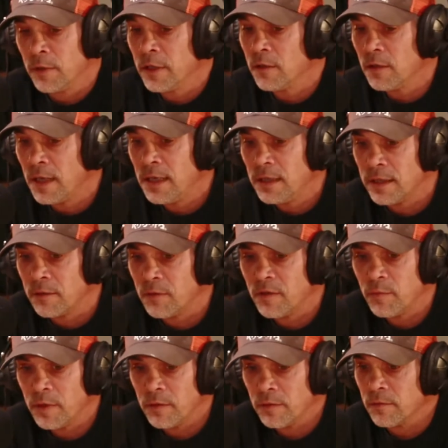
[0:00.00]
lately, we've
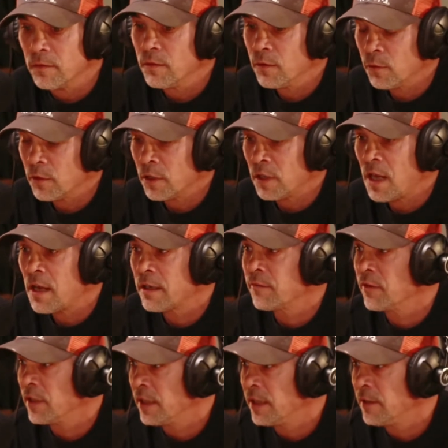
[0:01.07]
been doing a lot of
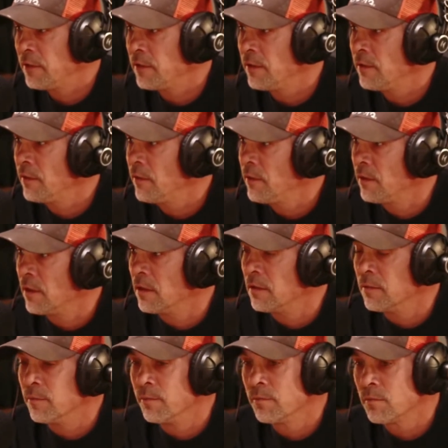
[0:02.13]
additions,
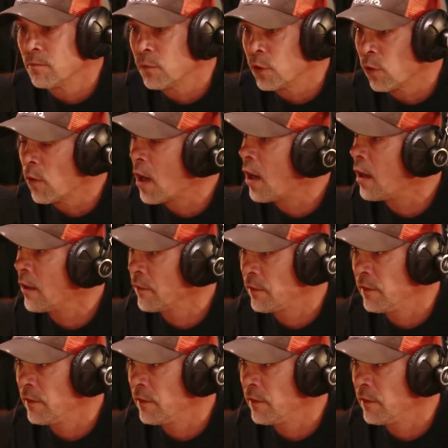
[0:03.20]
garages,